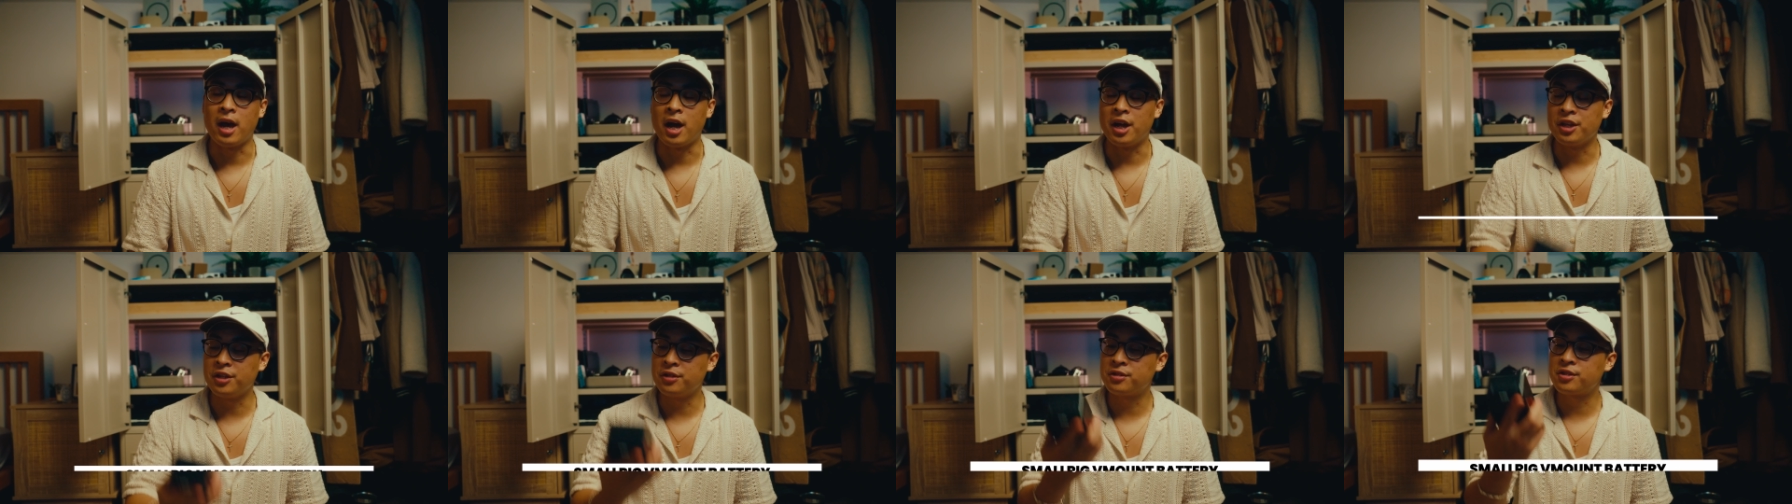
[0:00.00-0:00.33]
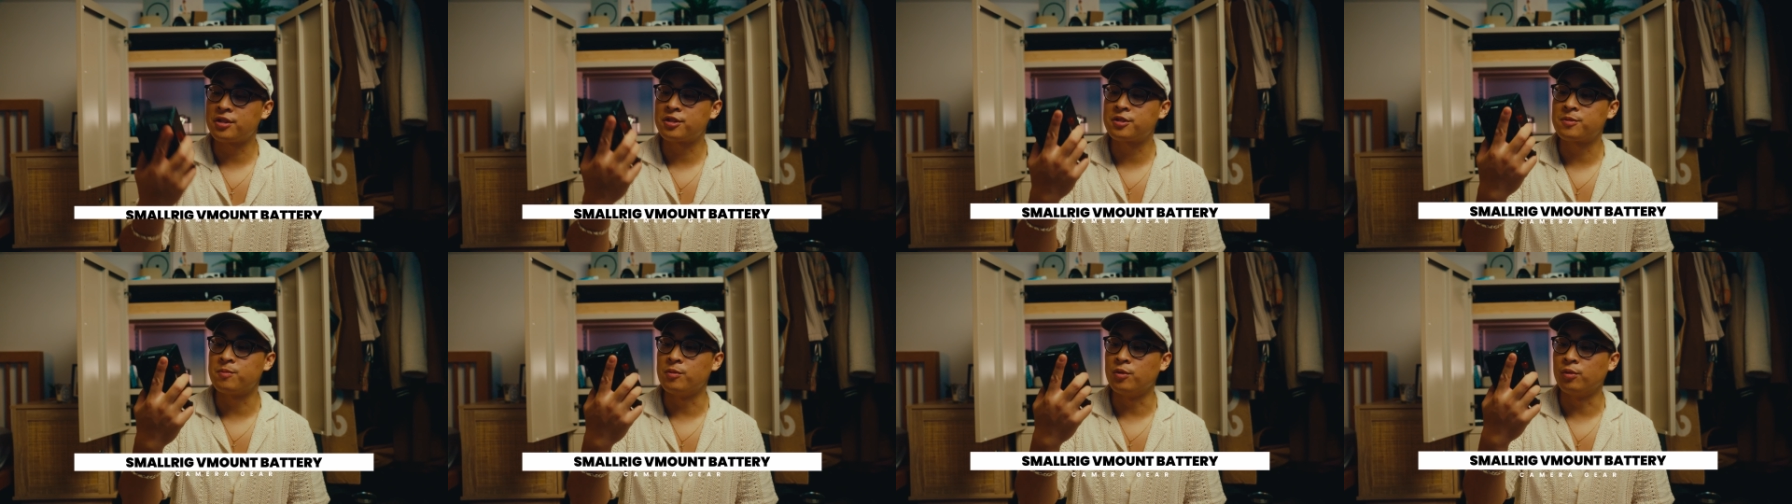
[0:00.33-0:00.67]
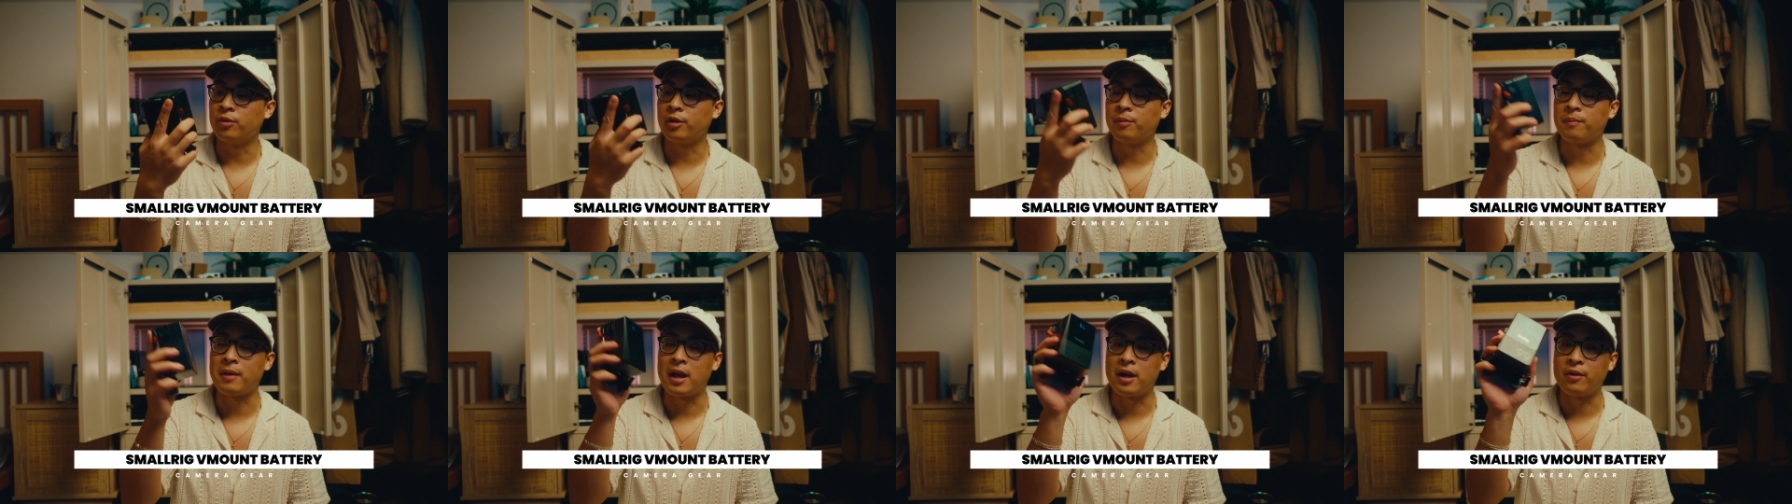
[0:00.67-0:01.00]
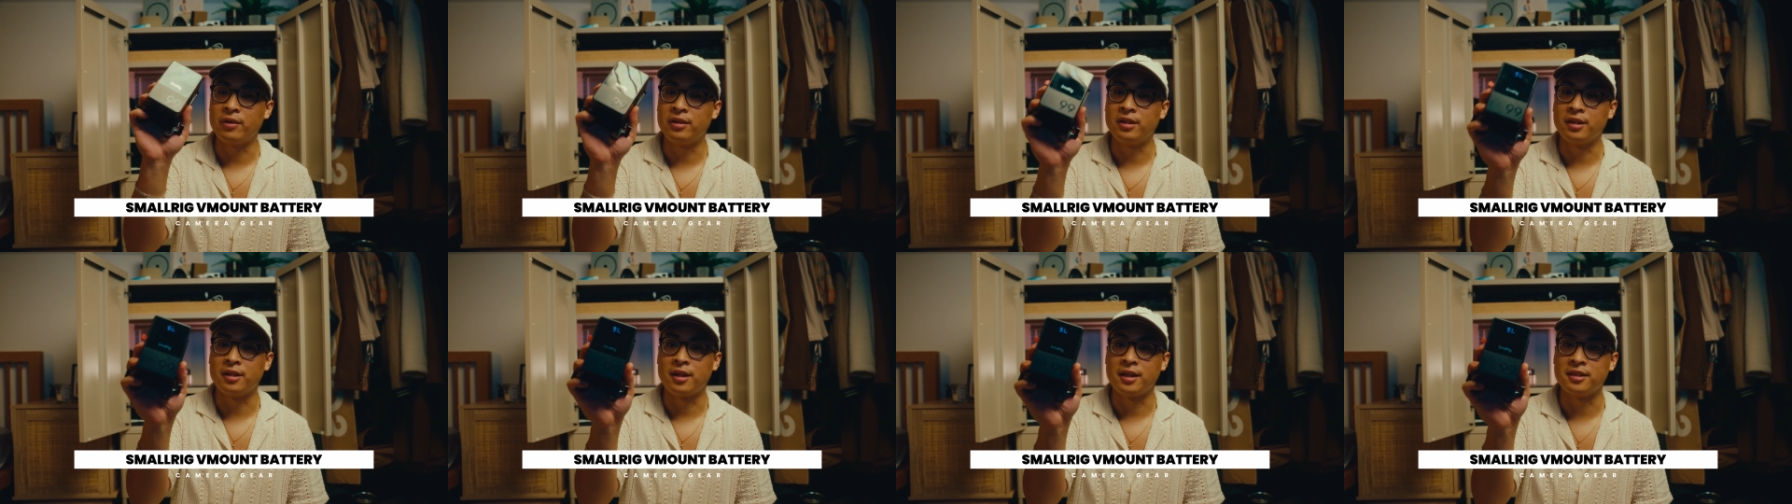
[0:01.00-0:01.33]
I use a small rig
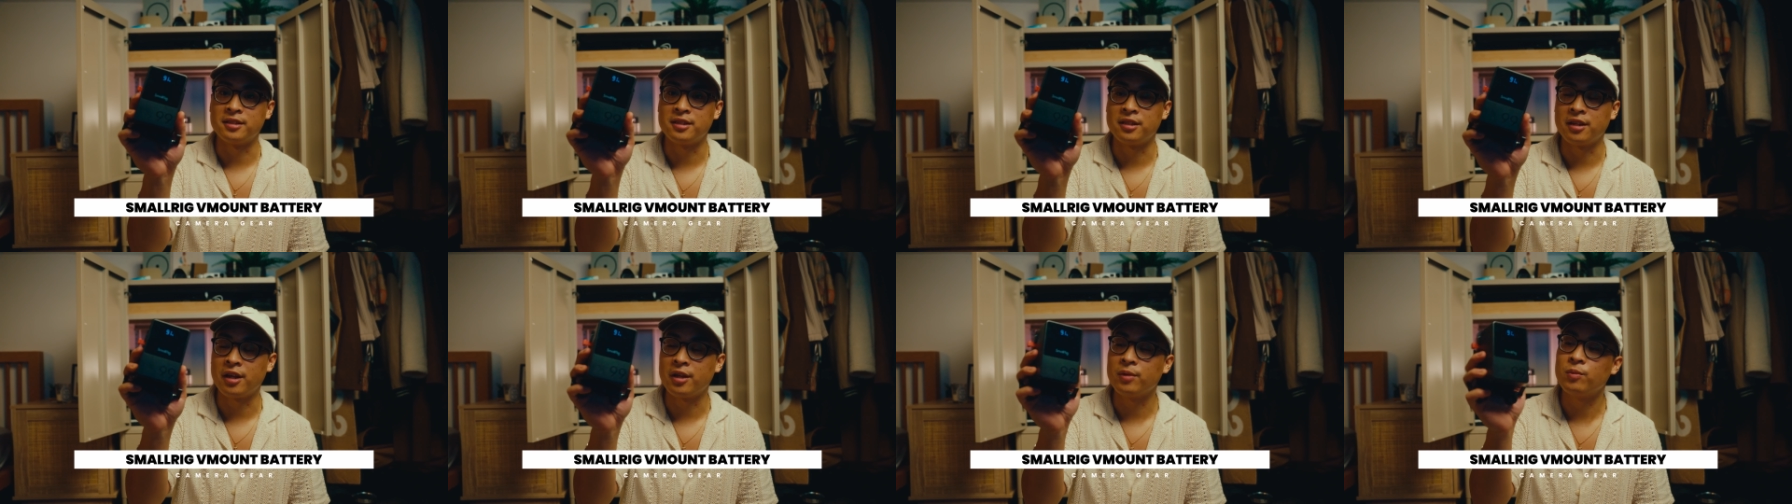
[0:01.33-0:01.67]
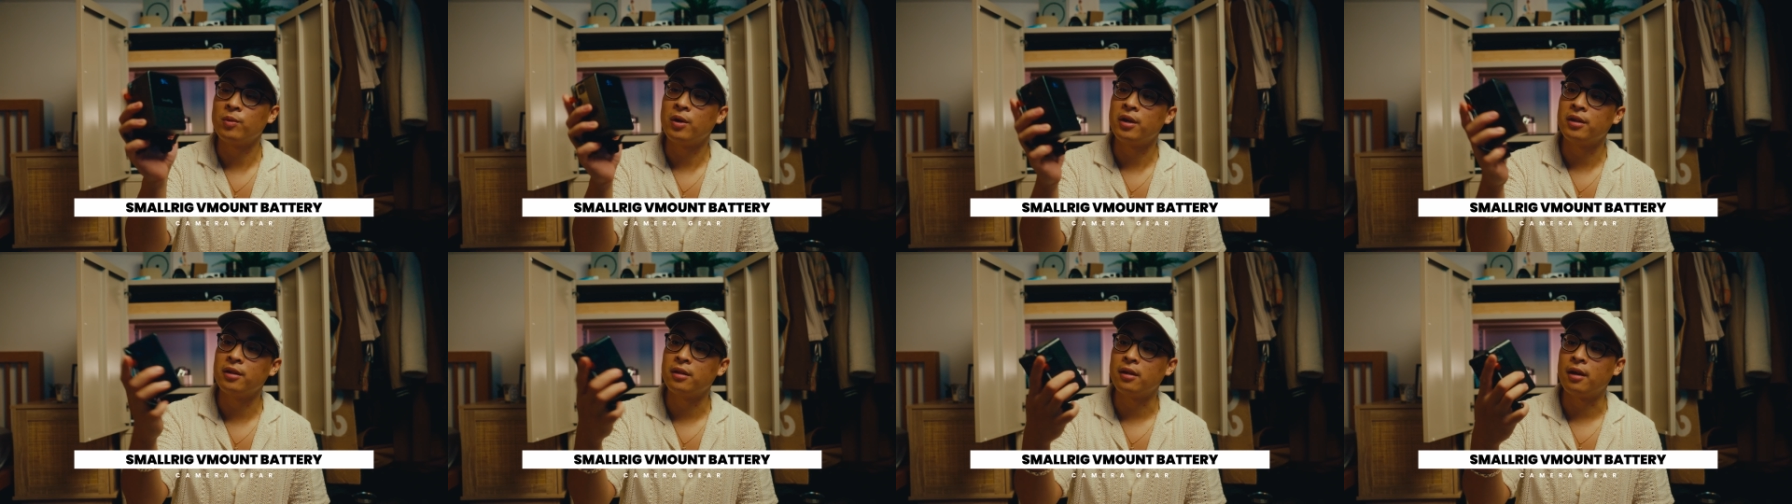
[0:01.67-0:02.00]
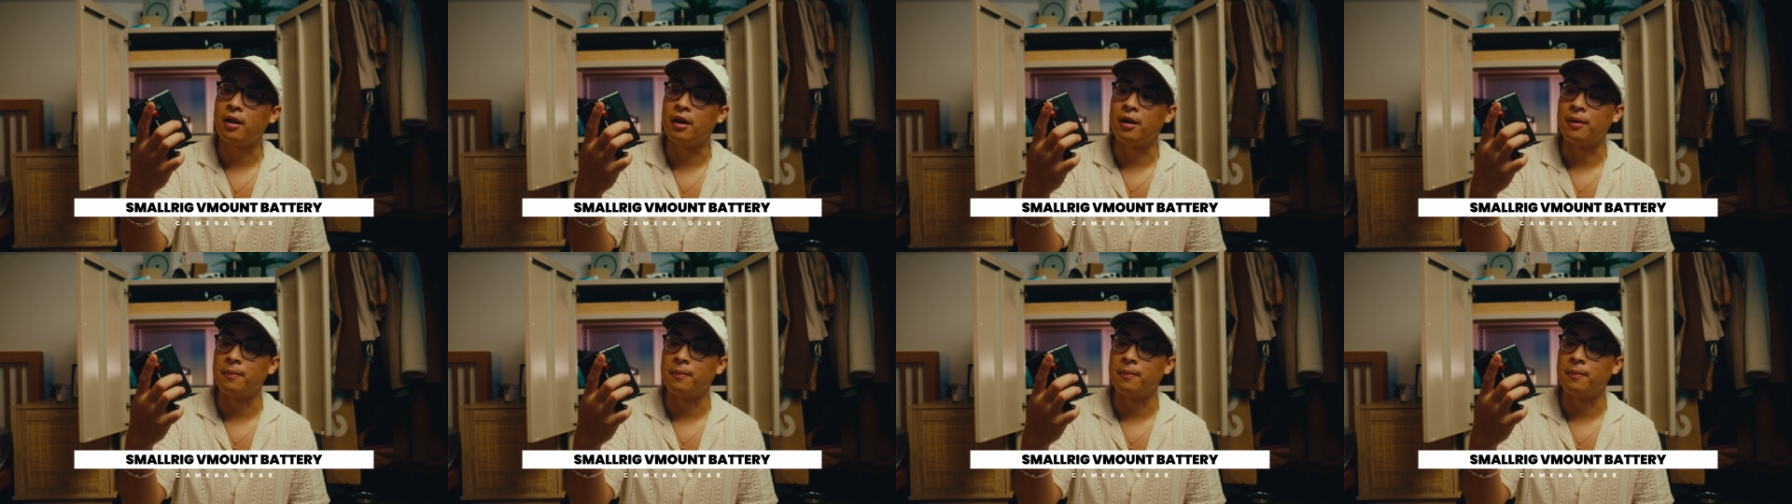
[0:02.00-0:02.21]
battery, the 99 one,